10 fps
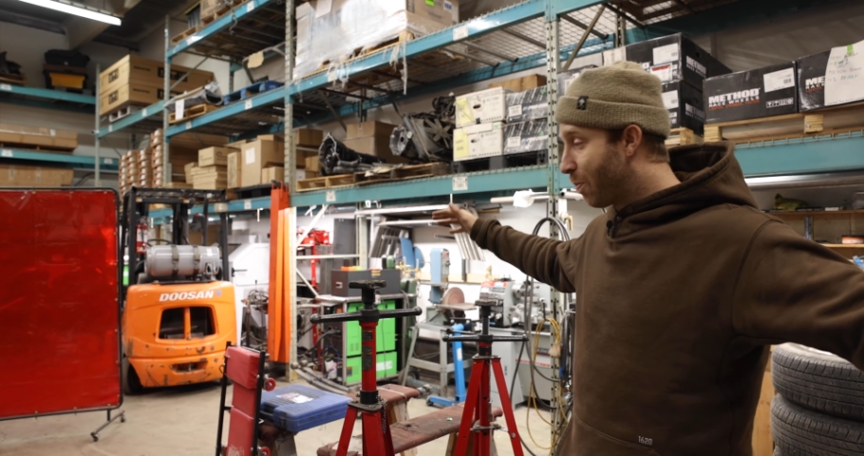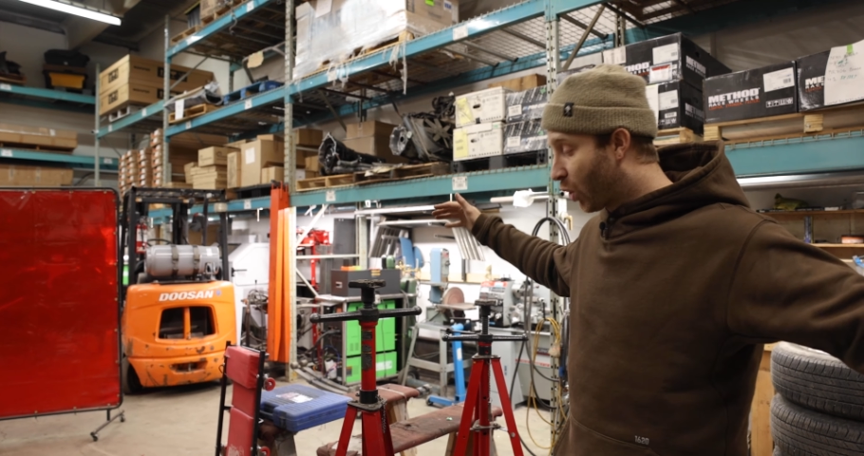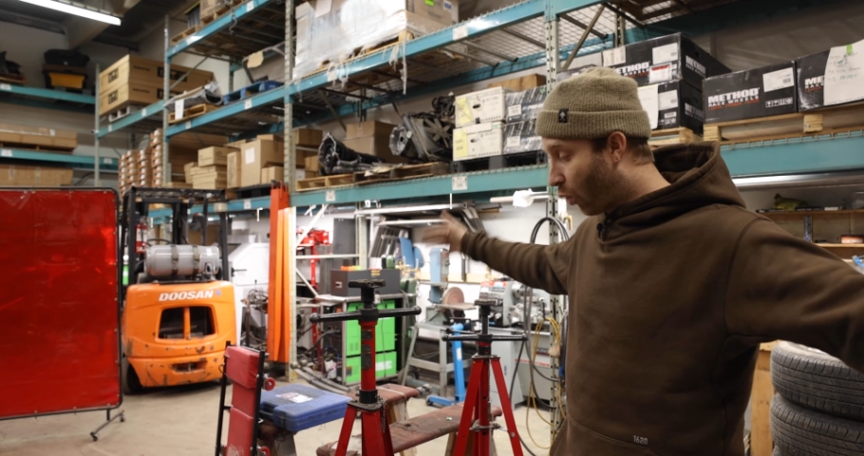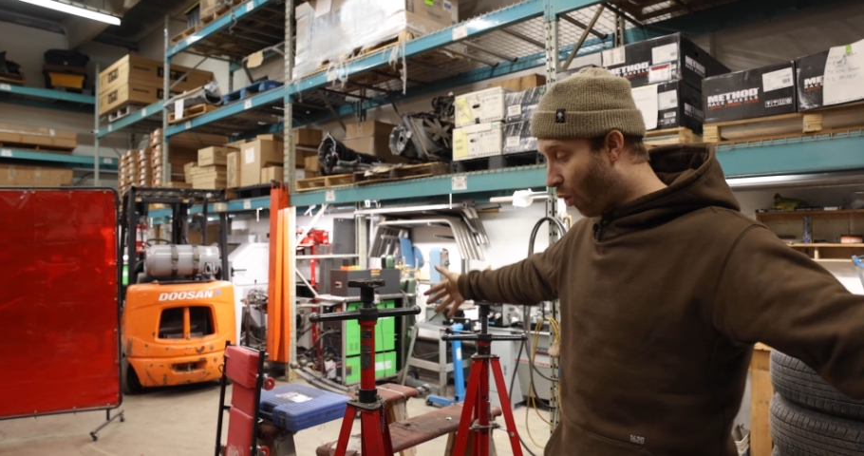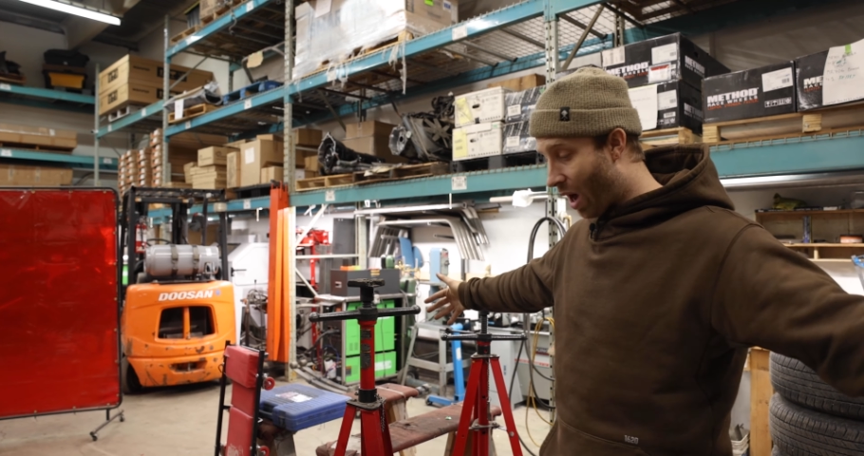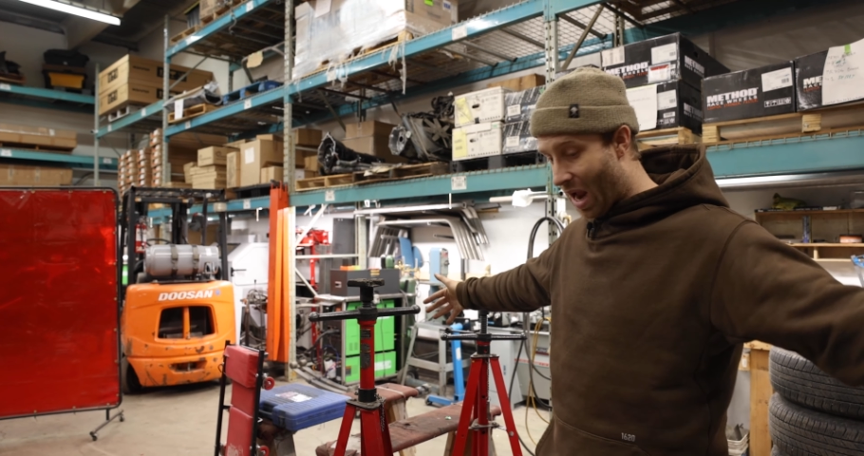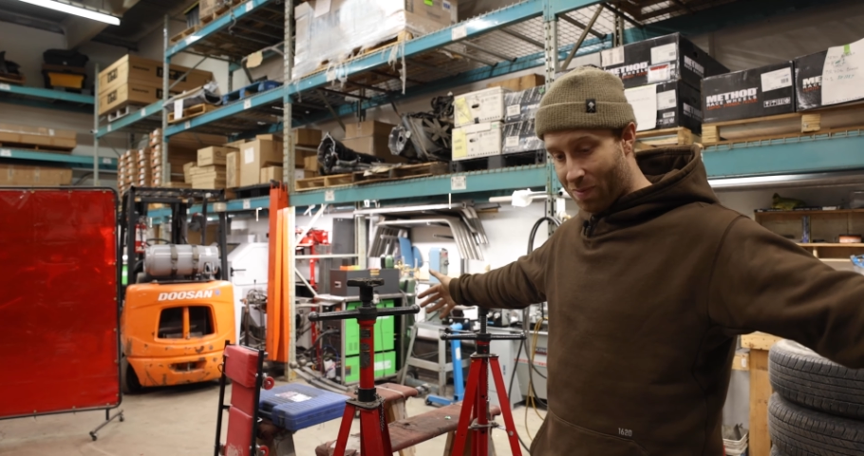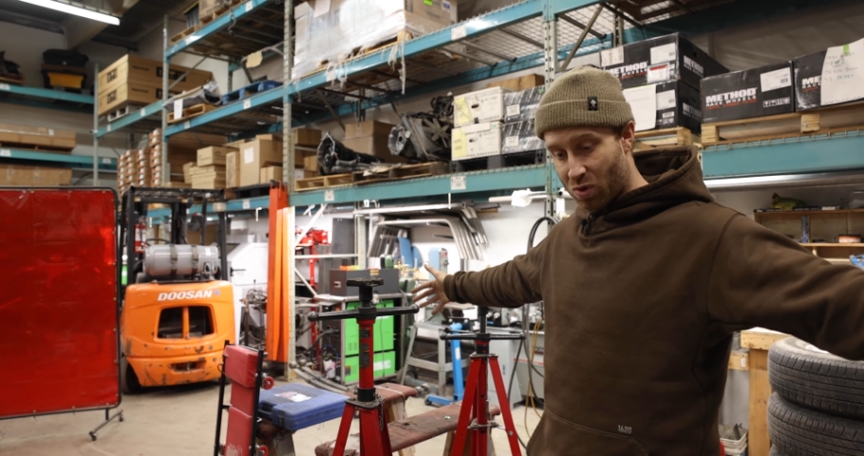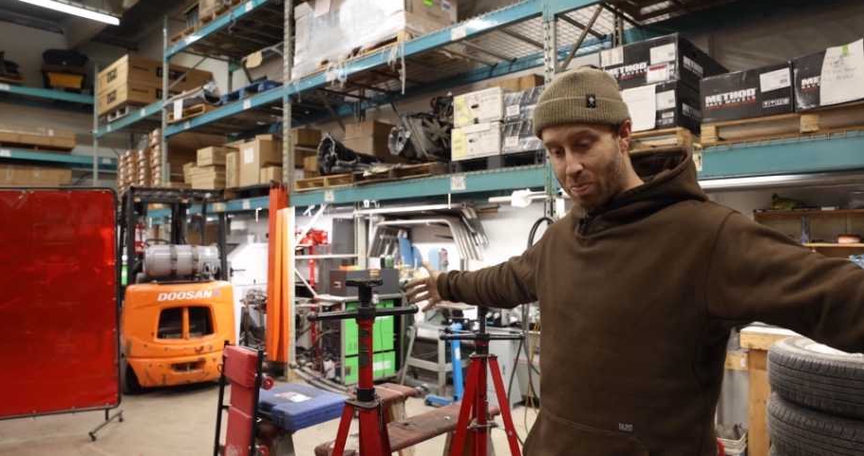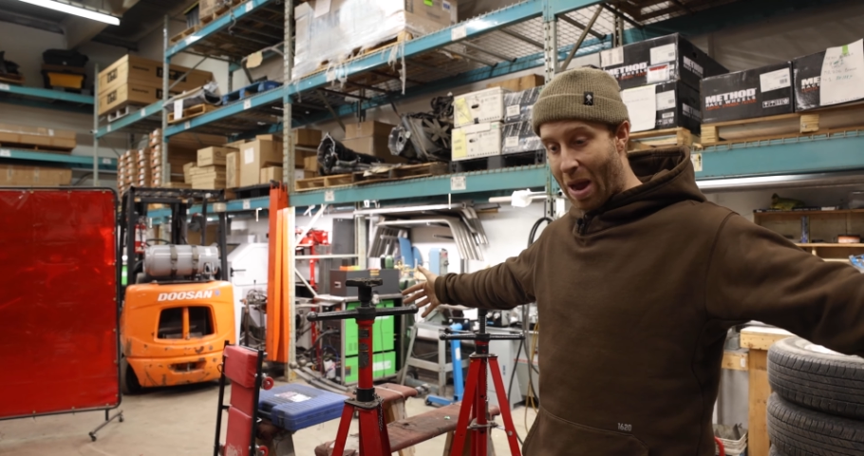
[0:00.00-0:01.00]

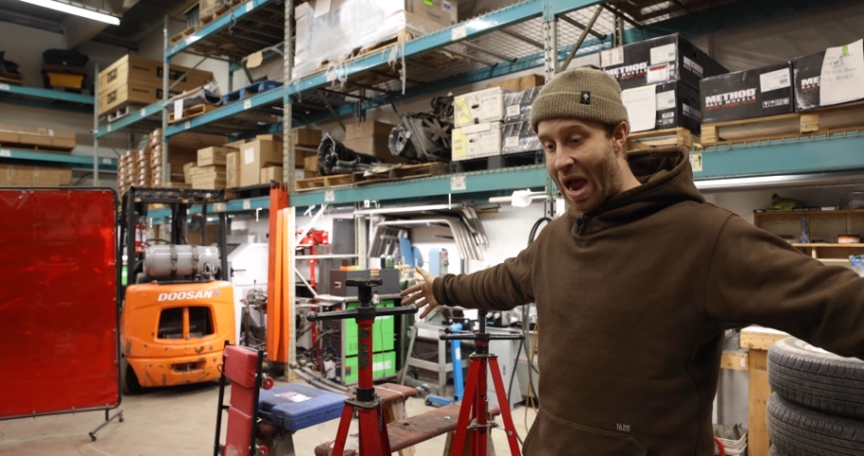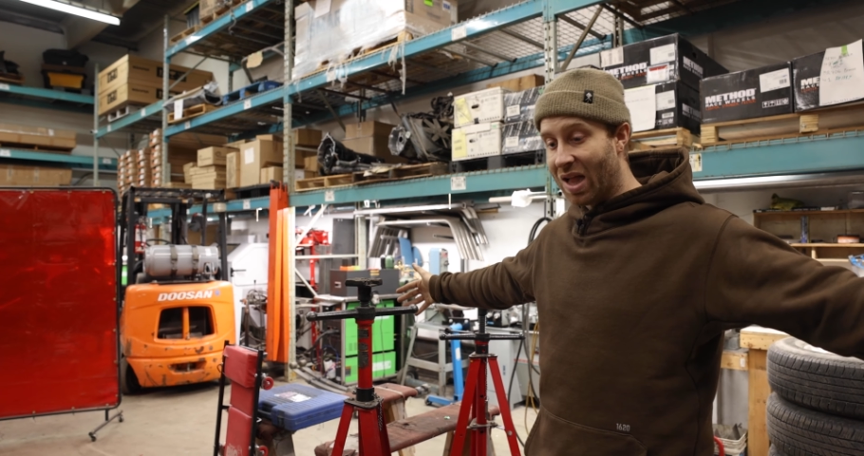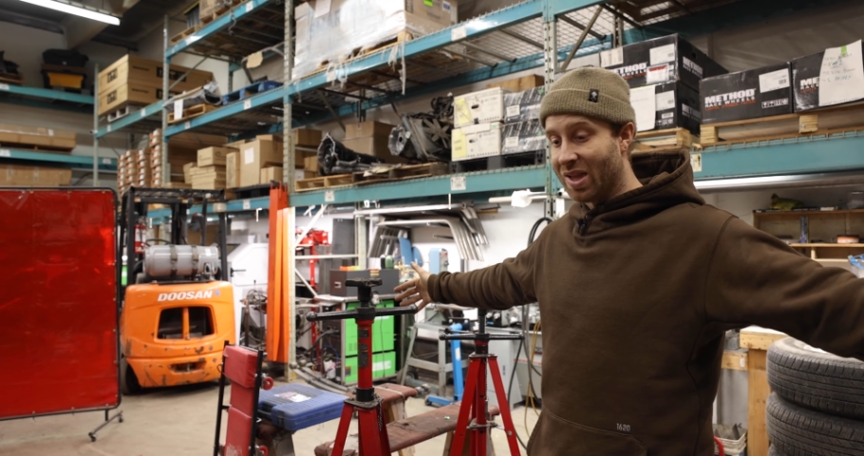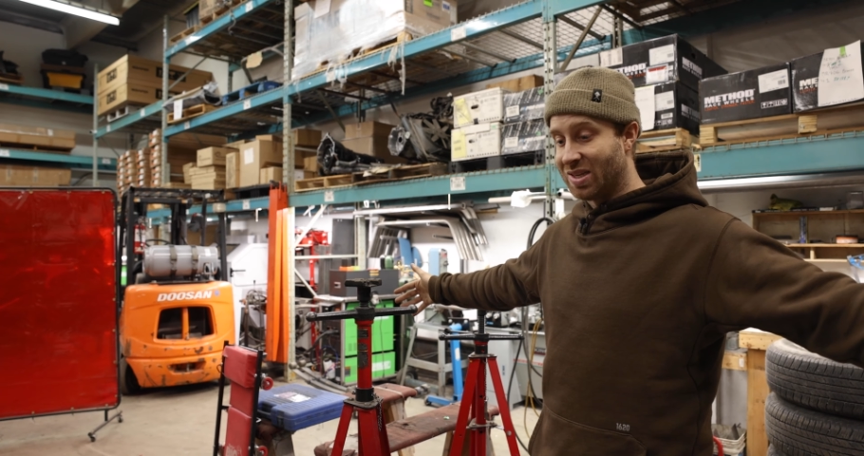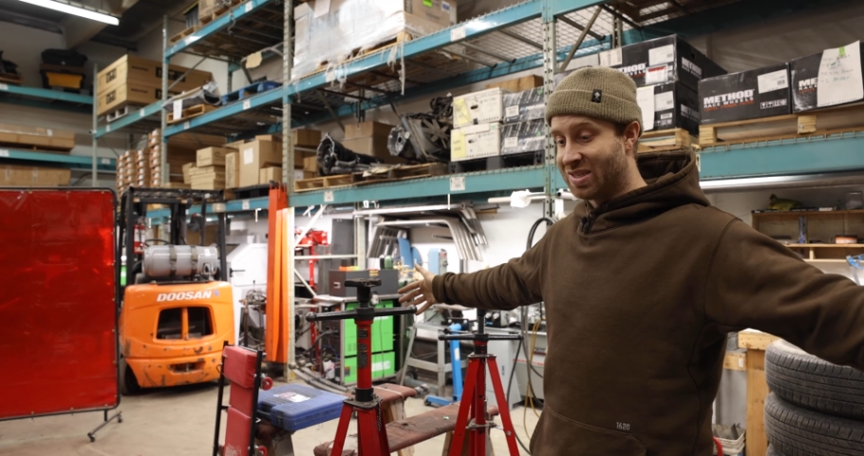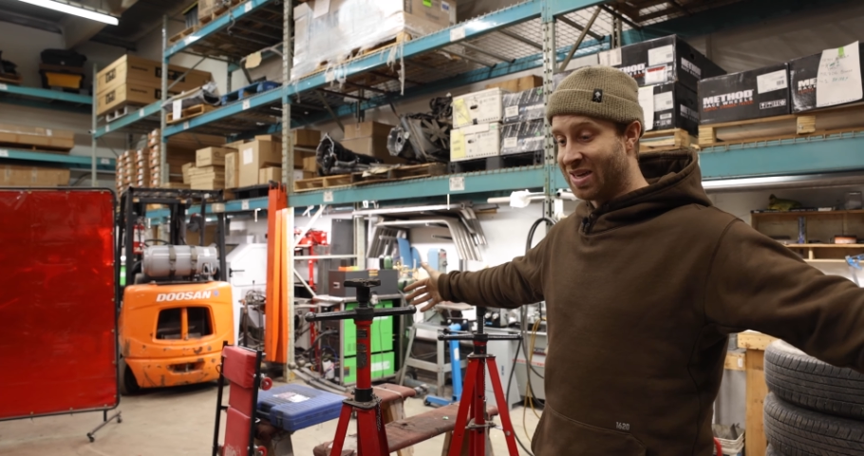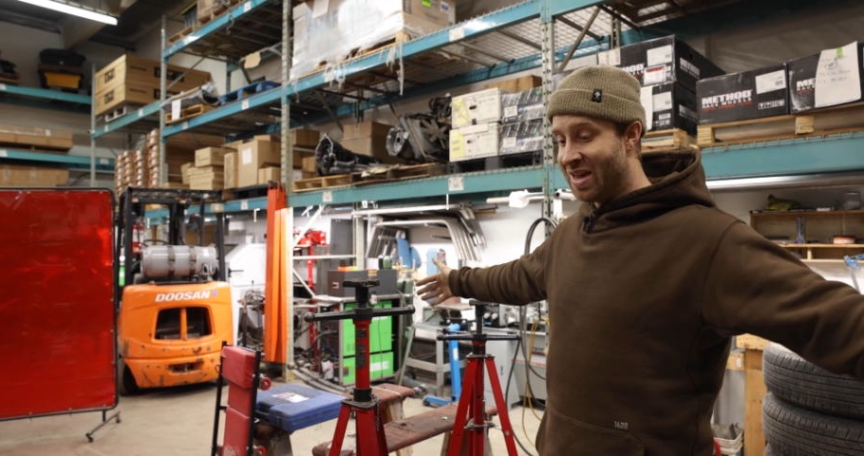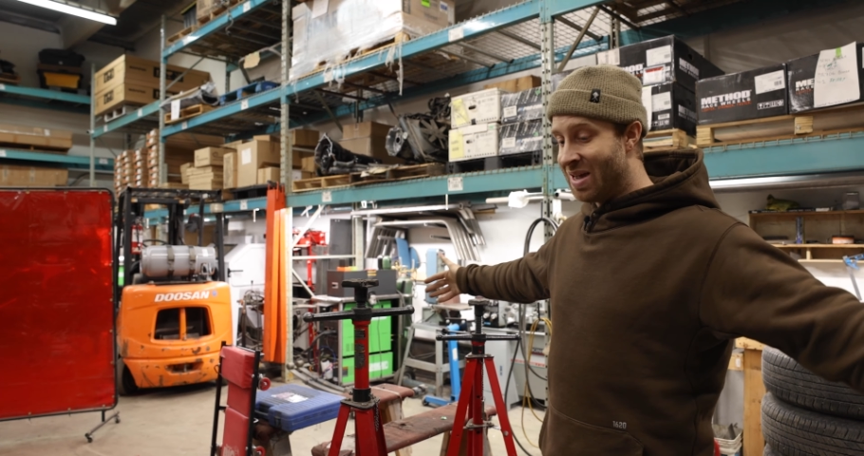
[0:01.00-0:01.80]
crammed with pallets